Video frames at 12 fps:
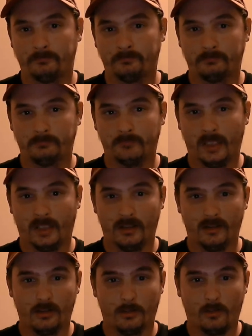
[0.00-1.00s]
Because
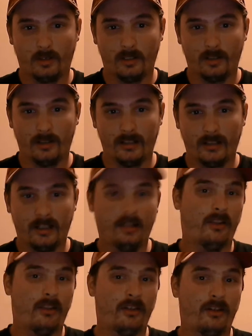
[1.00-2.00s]
number one, identity
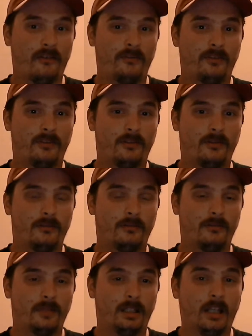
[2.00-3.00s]
theft
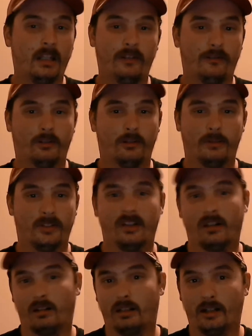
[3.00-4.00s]
in any form is not
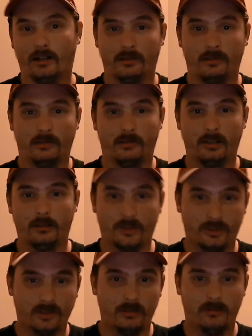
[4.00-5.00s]
allowed. Number
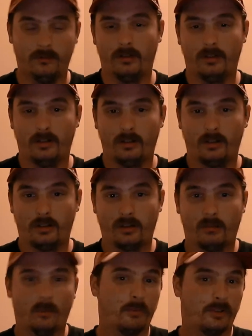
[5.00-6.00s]
two,
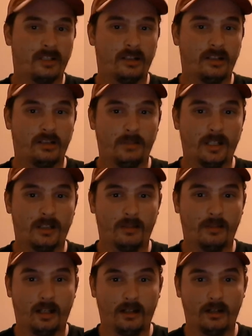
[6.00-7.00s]
someone pretending to be
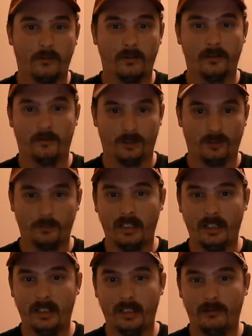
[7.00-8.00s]
somebody I know, whether it's
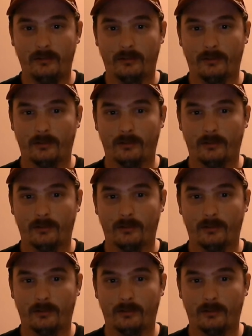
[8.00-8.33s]
me or